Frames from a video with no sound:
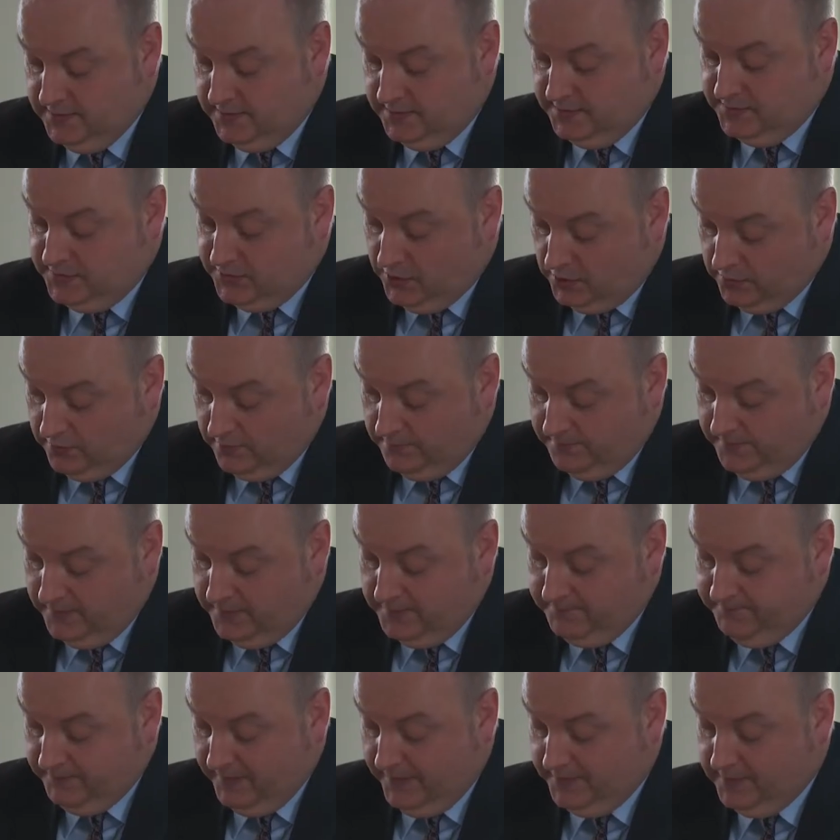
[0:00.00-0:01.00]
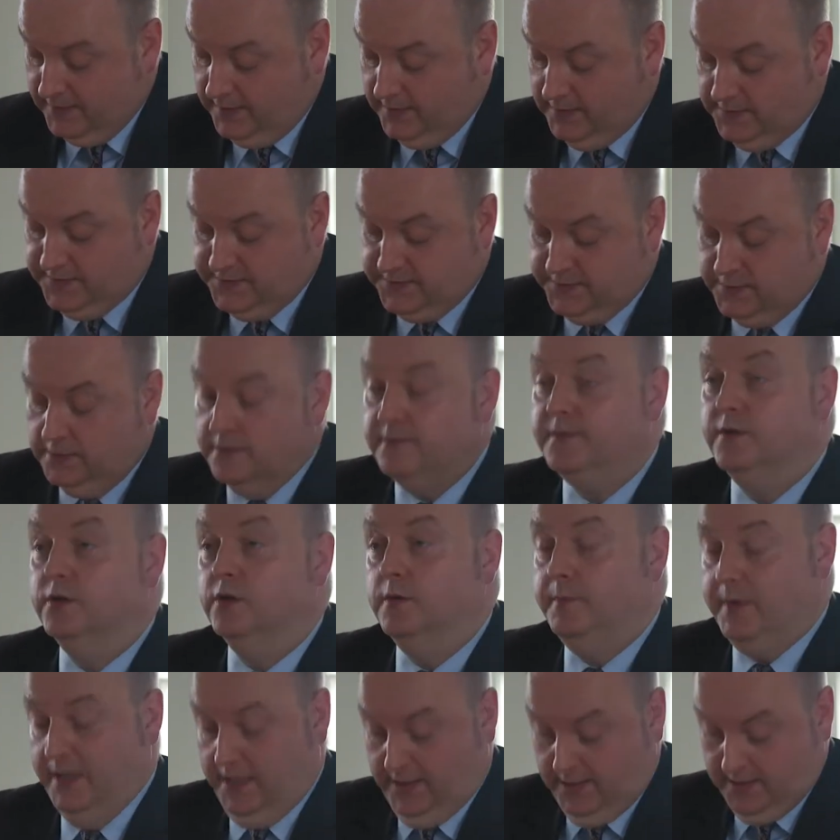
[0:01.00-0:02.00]
and geography and the history of
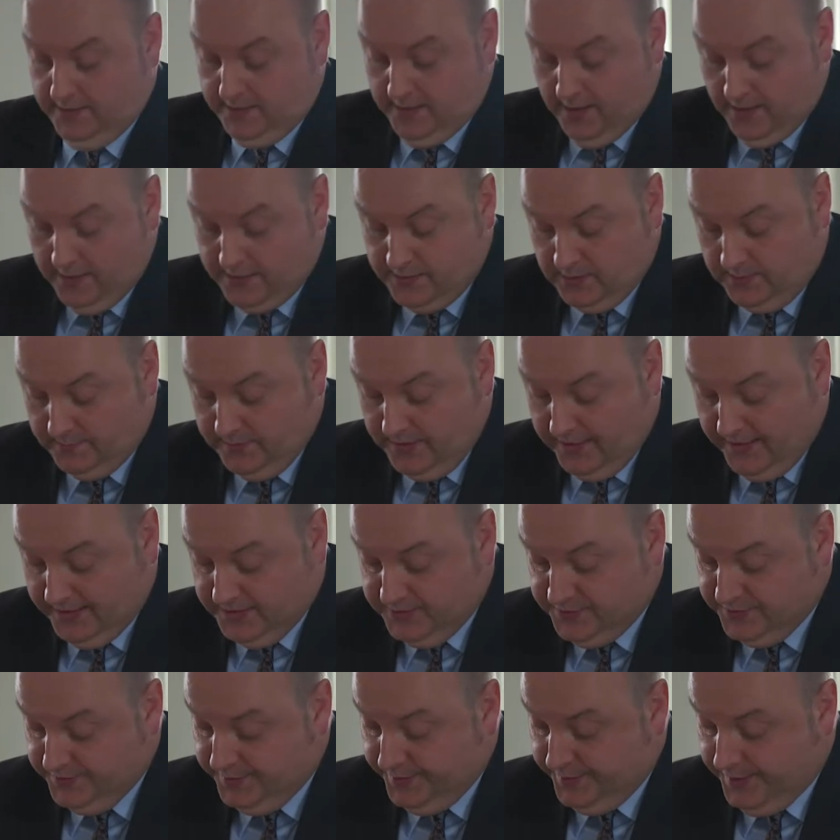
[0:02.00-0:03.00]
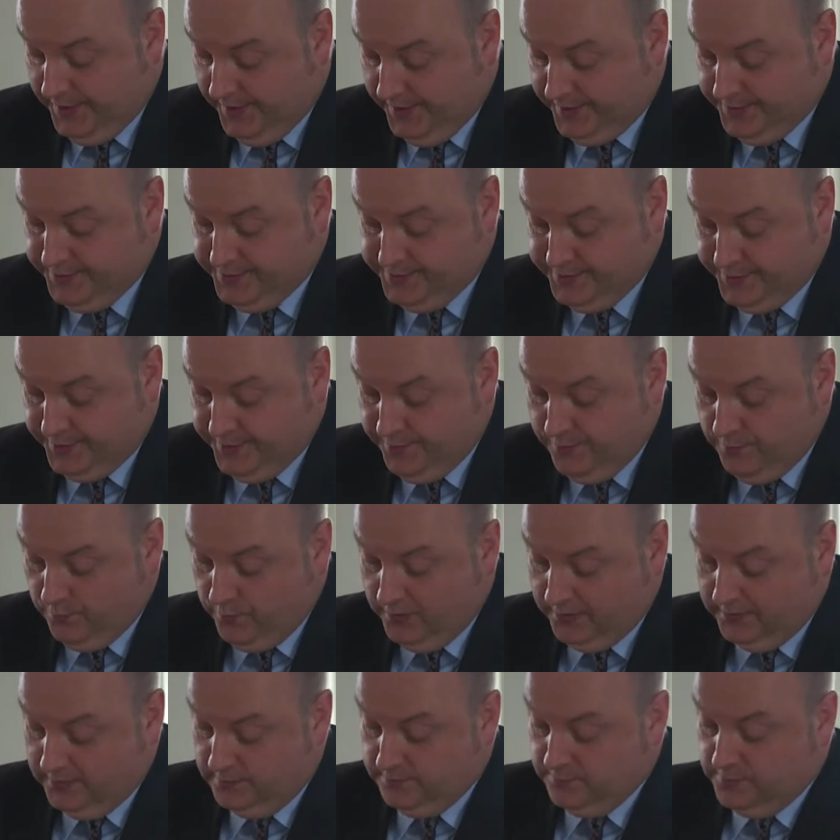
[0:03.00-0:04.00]
European domination in Asia,
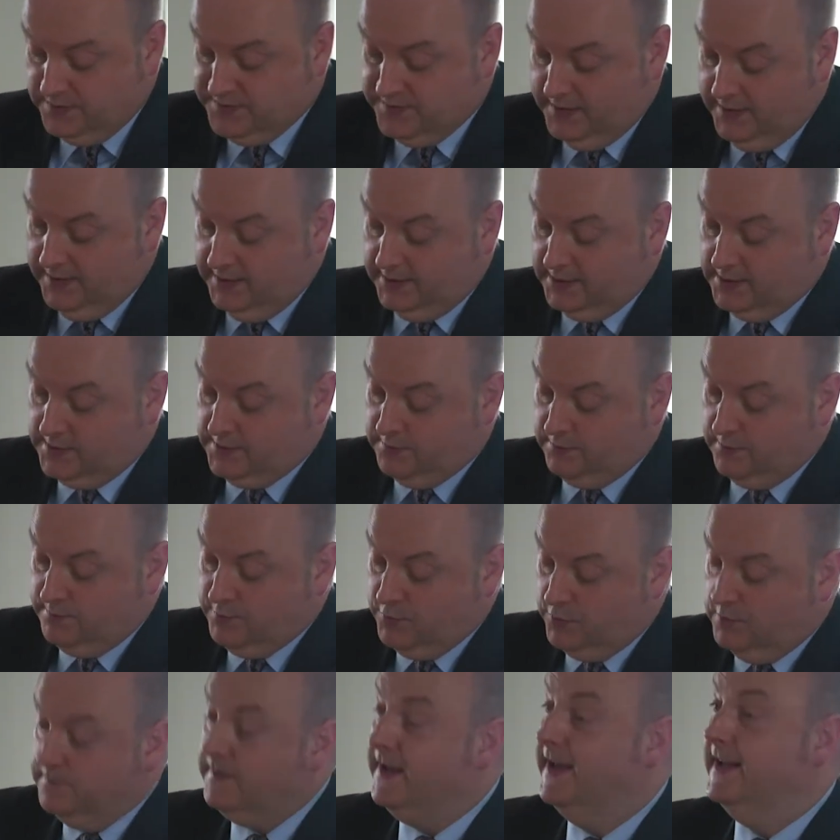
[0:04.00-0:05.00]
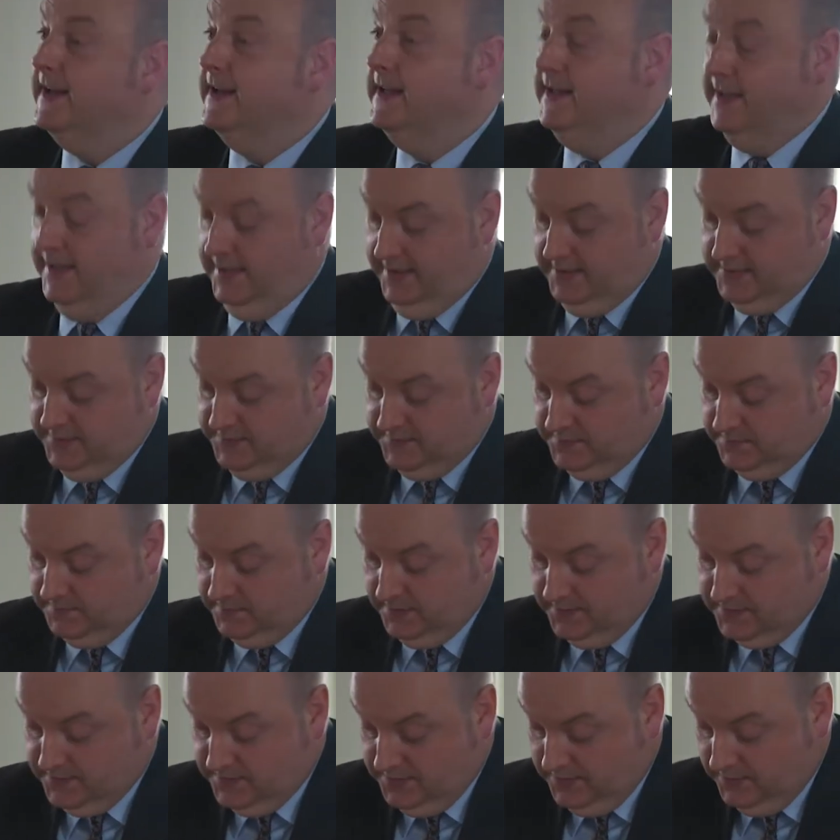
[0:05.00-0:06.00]
Whitlam was eager to remove any hints of
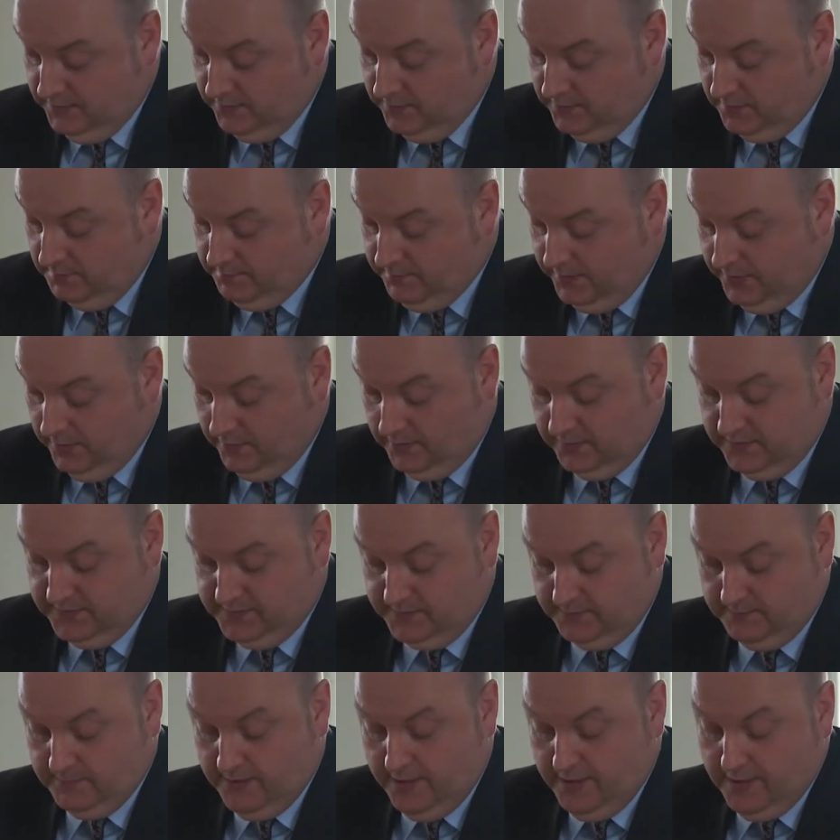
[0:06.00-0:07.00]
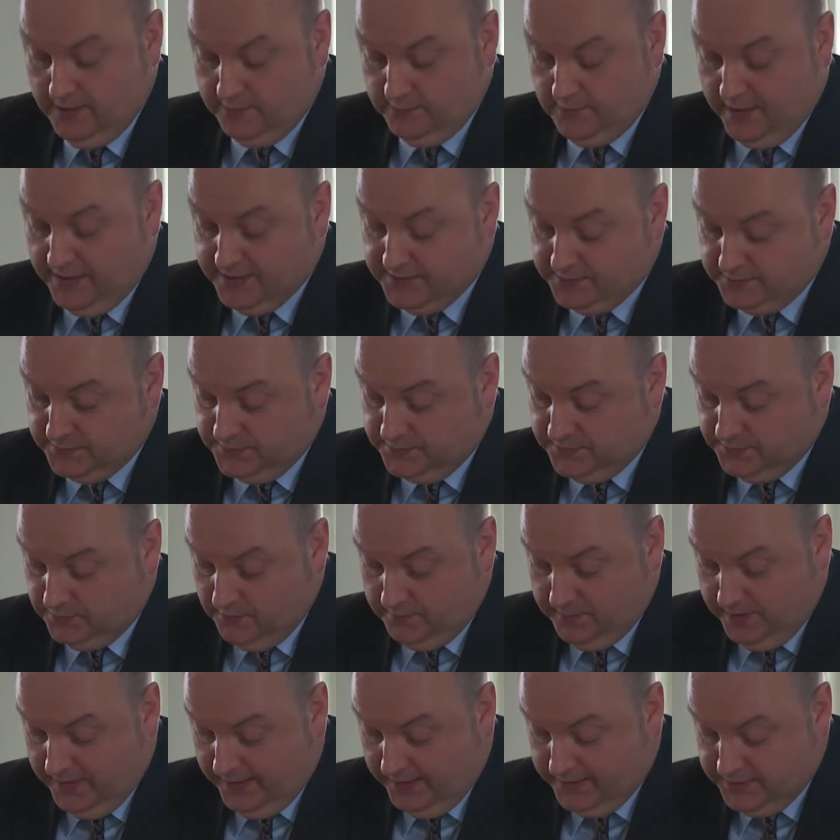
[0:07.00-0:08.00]
continued imperialism, racial
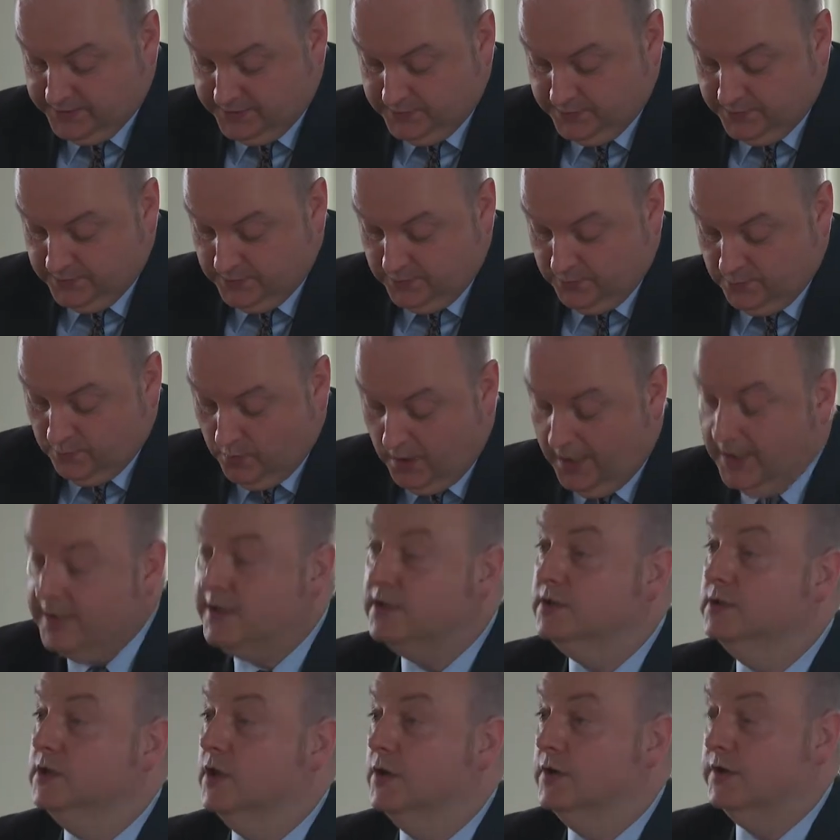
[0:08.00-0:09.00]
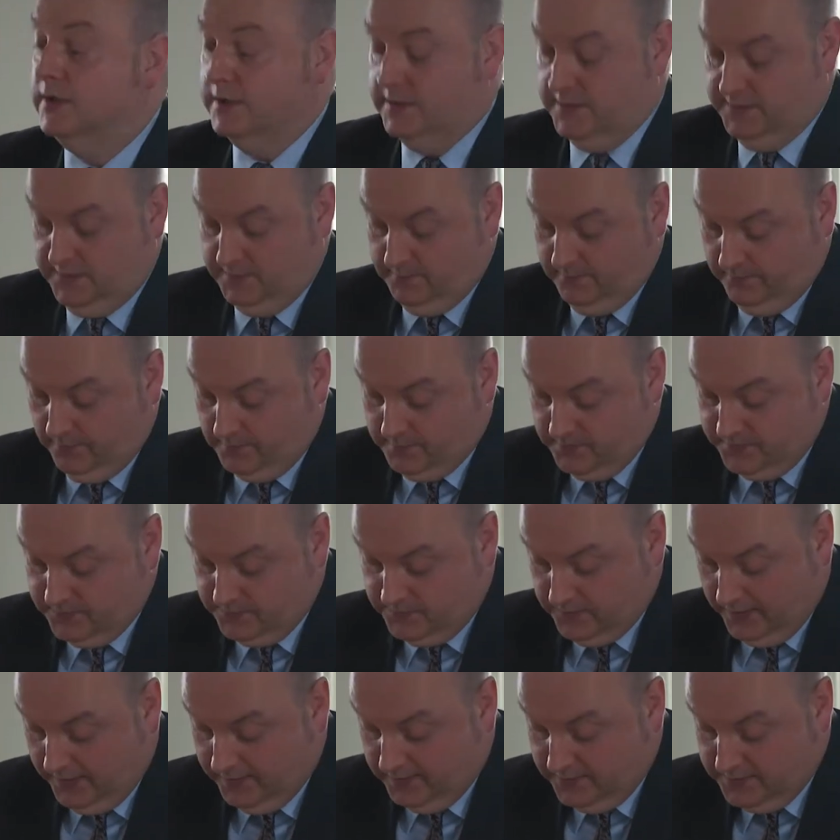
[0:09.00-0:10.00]
discrimination or white colonialism from
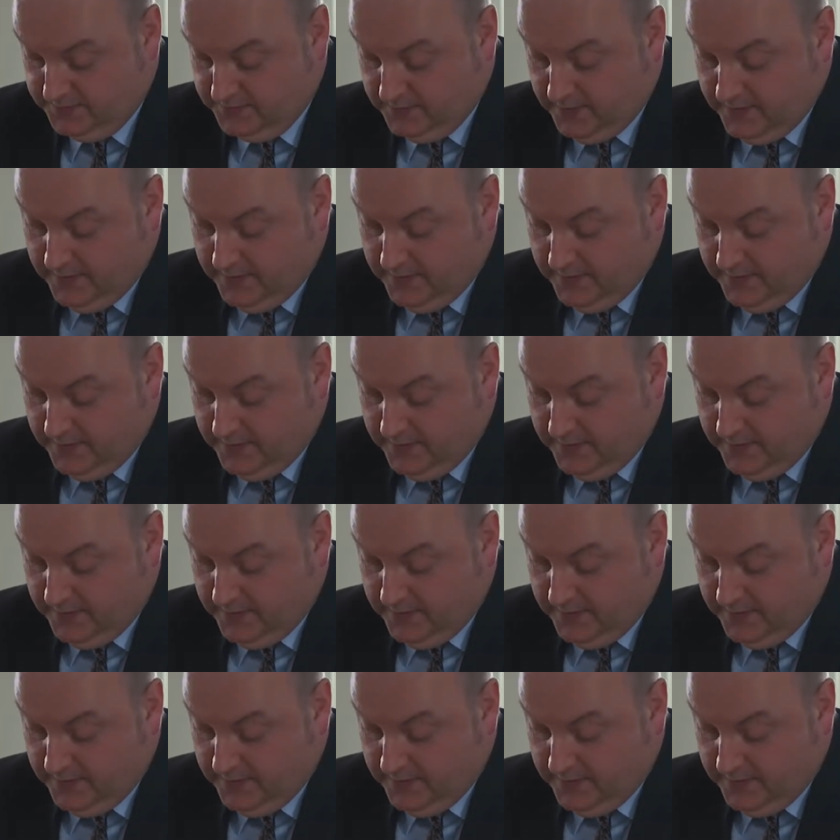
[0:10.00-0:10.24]
Australia's